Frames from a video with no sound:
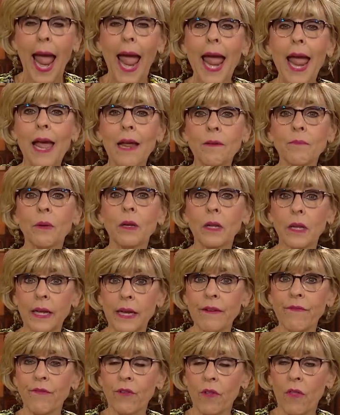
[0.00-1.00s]
and
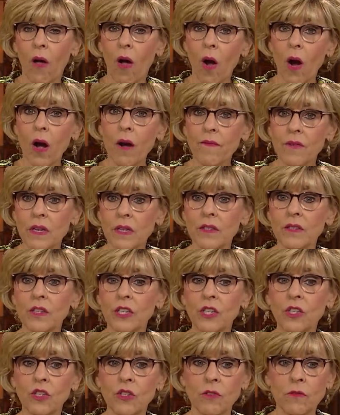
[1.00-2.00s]
believe for the harvest,
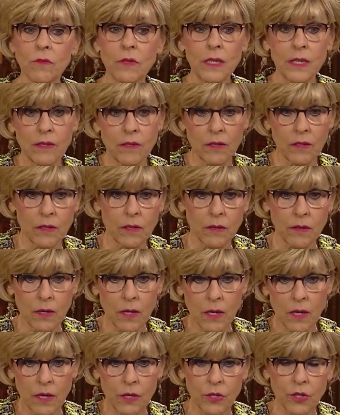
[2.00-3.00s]
then you need
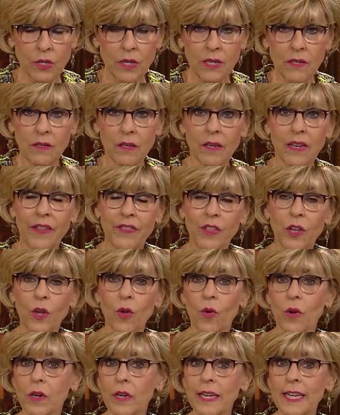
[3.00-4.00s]
to let the
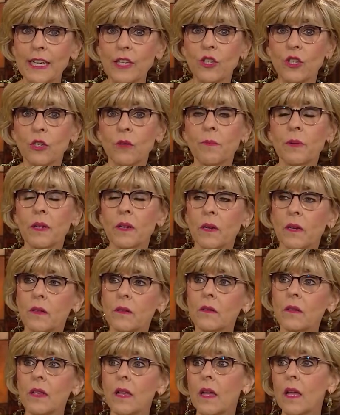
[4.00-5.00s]
Lord lead you
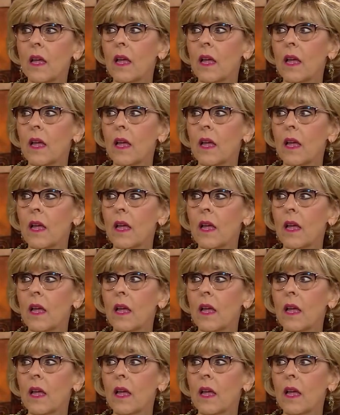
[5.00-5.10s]
because